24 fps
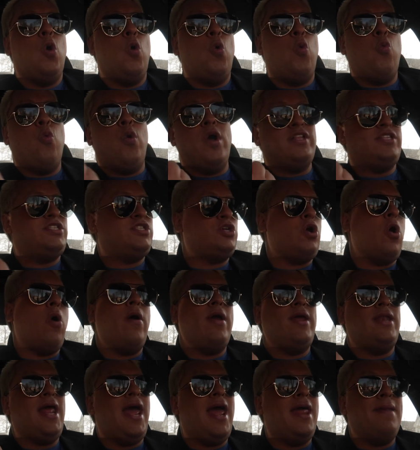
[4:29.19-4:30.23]
What's
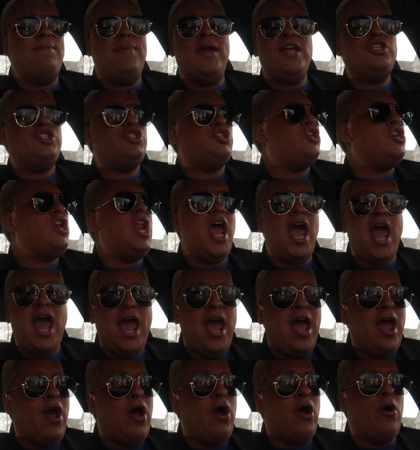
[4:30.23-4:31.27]
going on? Bitch,
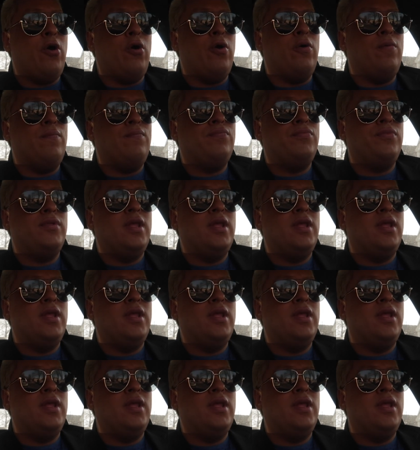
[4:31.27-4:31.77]
no.